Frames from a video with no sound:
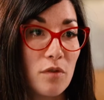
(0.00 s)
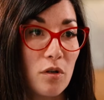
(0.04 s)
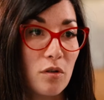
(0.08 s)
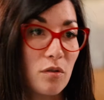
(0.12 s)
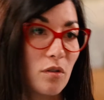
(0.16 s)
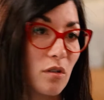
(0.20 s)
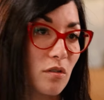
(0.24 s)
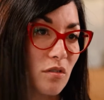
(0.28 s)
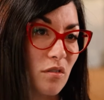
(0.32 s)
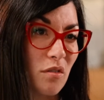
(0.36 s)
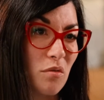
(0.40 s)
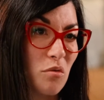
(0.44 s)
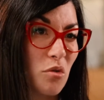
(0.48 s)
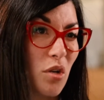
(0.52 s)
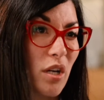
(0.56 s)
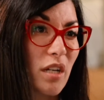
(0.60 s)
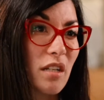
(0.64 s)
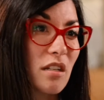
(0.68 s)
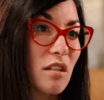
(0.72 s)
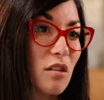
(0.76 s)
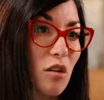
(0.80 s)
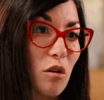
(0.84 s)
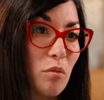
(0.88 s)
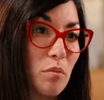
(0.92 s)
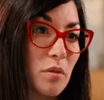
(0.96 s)
got lots of
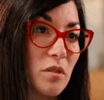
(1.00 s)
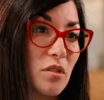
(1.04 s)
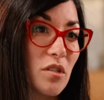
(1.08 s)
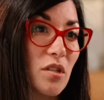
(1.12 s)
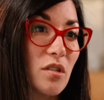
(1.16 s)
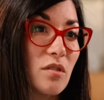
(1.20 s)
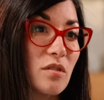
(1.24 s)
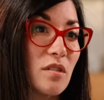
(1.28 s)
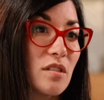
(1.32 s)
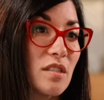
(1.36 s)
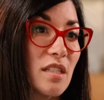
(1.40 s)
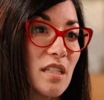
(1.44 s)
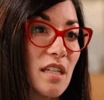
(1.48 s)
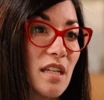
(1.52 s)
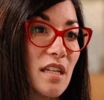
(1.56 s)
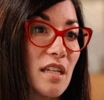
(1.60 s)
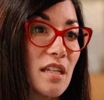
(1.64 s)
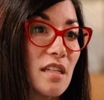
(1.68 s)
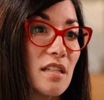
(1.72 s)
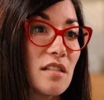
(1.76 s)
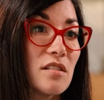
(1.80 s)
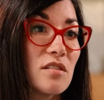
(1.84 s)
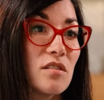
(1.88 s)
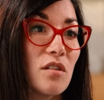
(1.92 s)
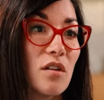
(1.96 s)
training
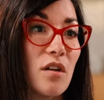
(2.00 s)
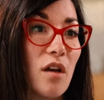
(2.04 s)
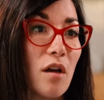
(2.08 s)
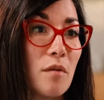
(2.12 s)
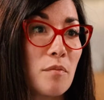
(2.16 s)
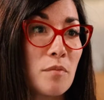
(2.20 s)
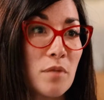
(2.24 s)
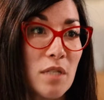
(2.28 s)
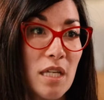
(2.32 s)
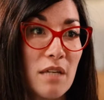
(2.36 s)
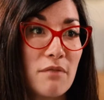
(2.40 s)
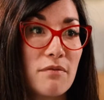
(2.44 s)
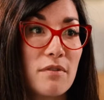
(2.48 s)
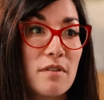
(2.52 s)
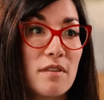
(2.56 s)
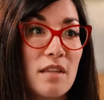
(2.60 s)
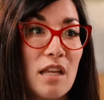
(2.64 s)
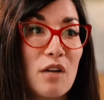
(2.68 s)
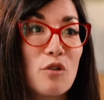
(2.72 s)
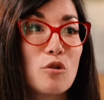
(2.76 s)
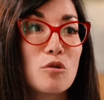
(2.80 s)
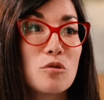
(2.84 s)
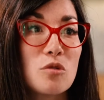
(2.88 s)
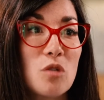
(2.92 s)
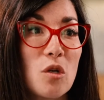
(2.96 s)
opportunities. I'm given
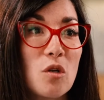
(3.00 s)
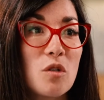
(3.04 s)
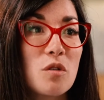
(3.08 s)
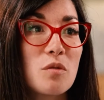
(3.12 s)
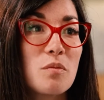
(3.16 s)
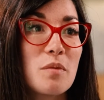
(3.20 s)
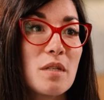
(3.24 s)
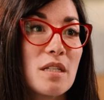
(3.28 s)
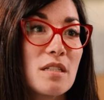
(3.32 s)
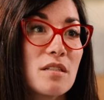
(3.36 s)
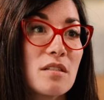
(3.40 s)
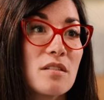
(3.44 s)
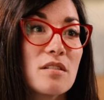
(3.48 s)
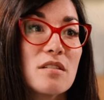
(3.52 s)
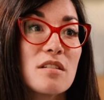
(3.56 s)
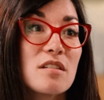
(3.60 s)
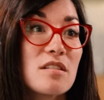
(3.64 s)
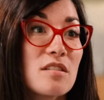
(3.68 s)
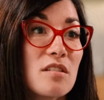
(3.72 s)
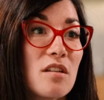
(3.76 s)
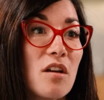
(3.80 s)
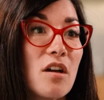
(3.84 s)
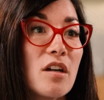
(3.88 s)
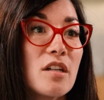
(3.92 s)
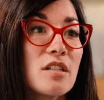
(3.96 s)
that autonomy to
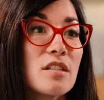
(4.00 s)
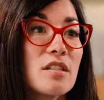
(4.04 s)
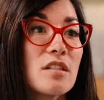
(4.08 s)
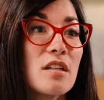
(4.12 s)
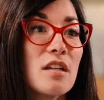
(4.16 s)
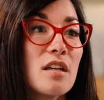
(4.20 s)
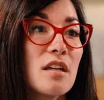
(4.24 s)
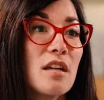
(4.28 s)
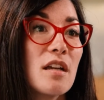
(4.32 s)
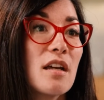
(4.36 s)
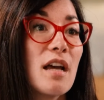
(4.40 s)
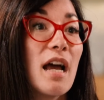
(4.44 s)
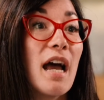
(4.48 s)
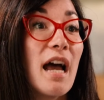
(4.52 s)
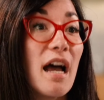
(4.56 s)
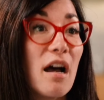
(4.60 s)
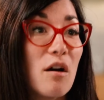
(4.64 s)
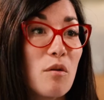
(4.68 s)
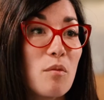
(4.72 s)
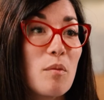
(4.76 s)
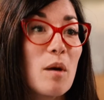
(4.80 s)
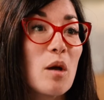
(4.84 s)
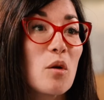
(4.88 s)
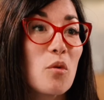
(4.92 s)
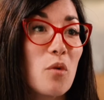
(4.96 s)
decide
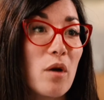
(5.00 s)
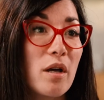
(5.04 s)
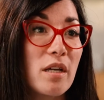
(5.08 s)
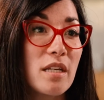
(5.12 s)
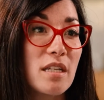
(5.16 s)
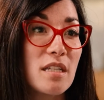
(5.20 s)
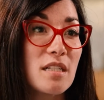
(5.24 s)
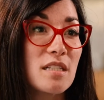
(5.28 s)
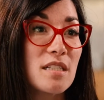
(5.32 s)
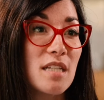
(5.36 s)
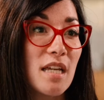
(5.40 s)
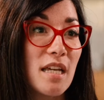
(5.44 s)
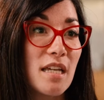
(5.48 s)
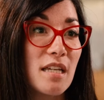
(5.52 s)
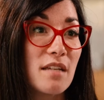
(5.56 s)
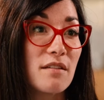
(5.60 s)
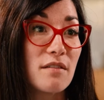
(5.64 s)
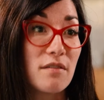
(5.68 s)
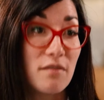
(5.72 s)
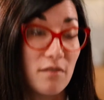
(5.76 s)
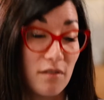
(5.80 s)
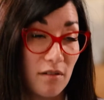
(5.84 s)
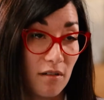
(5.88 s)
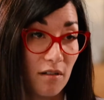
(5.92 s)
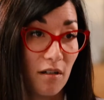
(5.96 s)
how my working day
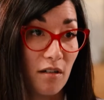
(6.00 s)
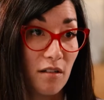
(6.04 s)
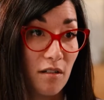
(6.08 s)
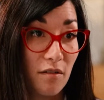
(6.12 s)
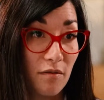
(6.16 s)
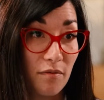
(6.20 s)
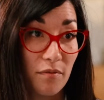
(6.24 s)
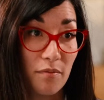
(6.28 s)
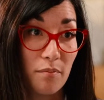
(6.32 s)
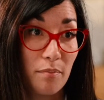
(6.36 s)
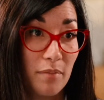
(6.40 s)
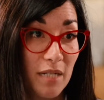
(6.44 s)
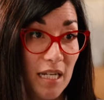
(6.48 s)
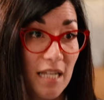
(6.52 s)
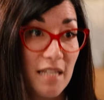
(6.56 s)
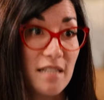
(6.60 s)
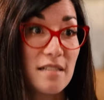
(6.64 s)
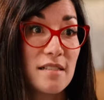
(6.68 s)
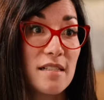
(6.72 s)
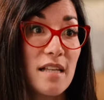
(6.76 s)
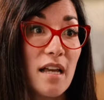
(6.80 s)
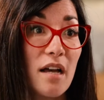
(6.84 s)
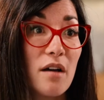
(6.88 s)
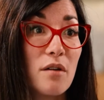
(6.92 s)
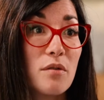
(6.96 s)
kind of
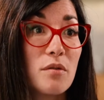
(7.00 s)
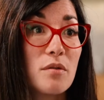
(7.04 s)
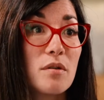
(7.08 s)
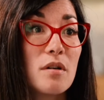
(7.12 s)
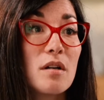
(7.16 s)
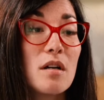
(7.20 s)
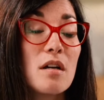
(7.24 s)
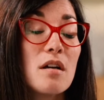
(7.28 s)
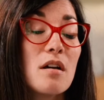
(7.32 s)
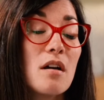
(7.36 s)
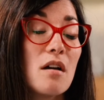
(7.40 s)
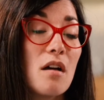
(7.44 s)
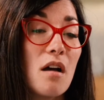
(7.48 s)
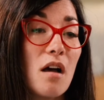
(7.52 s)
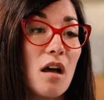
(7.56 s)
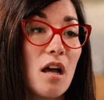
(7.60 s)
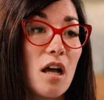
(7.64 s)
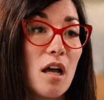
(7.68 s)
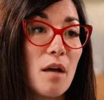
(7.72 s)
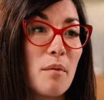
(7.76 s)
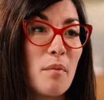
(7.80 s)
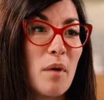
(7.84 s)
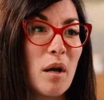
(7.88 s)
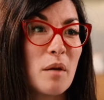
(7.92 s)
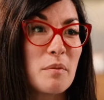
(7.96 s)
plays out.
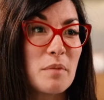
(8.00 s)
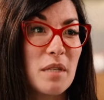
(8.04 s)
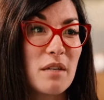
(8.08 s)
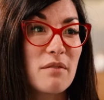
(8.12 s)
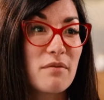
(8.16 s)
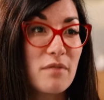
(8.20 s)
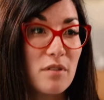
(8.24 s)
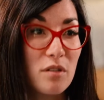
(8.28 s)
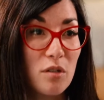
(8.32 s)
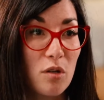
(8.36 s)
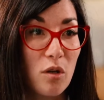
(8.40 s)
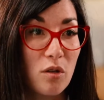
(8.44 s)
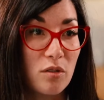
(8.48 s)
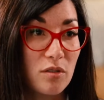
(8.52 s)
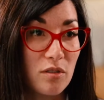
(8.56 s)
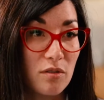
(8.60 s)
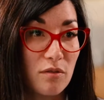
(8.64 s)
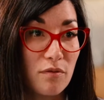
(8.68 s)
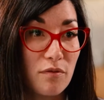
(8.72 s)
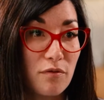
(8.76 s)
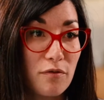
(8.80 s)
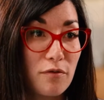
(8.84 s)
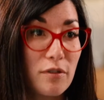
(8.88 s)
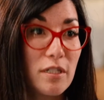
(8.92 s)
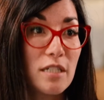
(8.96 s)
I'm given lots
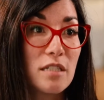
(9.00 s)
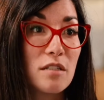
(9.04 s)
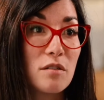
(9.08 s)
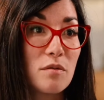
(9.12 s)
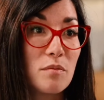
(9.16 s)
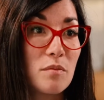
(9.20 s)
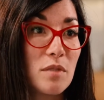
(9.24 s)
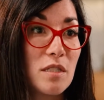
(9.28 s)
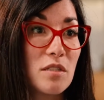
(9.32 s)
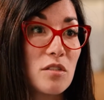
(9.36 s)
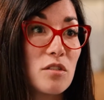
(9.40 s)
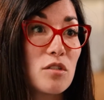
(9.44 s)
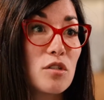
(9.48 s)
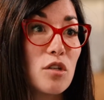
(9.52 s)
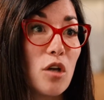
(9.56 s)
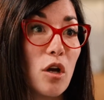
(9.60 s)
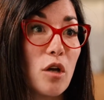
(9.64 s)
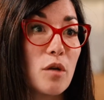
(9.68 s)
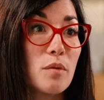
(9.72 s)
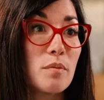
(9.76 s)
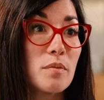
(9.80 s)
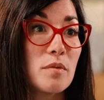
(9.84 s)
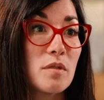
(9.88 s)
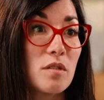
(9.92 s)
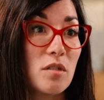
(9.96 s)
of freedom and
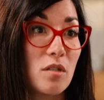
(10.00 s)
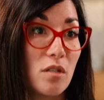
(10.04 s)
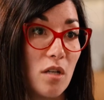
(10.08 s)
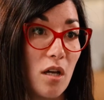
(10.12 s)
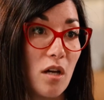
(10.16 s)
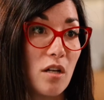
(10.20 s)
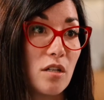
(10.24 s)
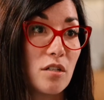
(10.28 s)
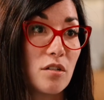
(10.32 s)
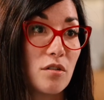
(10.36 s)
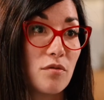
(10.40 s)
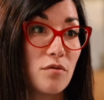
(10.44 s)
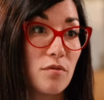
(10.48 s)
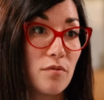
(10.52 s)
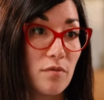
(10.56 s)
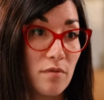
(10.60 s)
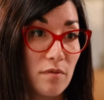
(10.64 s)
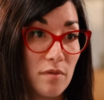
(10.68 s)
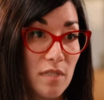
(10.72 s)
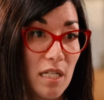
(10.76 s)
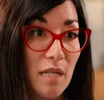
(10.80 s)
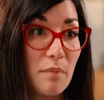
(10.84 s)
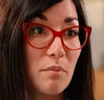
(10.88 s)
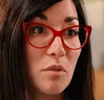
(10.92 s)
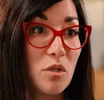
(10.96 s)
scope to kind of
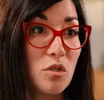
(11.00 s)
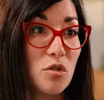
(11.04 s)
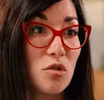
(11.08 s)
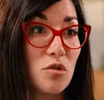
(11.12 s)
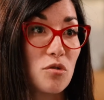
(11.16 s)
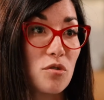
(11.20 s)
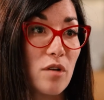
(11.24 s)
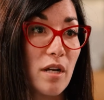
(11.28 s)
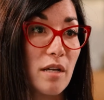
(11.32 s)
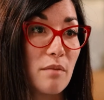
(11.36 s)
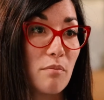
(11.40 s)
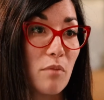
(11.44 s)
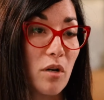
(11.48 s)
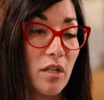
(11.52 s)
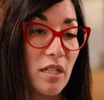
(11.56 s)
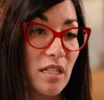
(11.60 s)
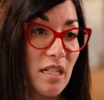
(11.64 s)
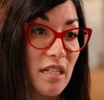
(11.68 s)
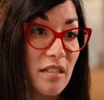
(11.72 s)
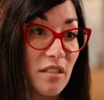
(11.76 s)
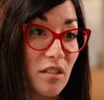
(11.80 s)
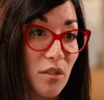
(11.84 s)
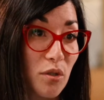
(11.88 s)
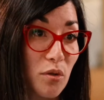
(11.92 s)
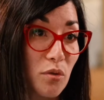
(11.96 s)
demonstrate my
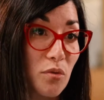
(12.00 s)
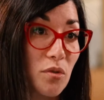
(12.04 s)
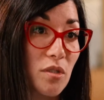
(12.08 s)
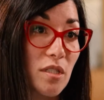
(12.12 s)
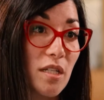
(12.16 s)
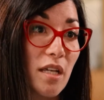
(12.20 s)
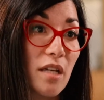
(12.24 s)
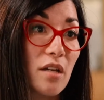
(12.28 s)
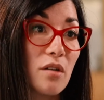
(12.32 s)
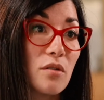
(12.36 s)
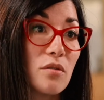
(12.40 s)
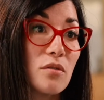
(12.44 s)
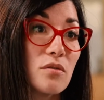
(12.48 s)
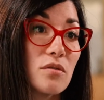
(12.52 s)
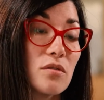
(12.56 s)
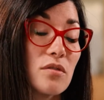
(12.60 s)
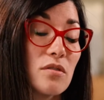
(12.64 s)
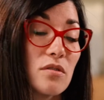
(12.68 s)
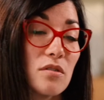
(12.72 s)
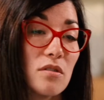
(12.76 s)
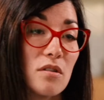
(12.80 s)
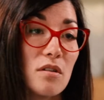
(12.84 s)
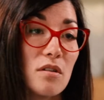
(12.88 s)
clinical skills.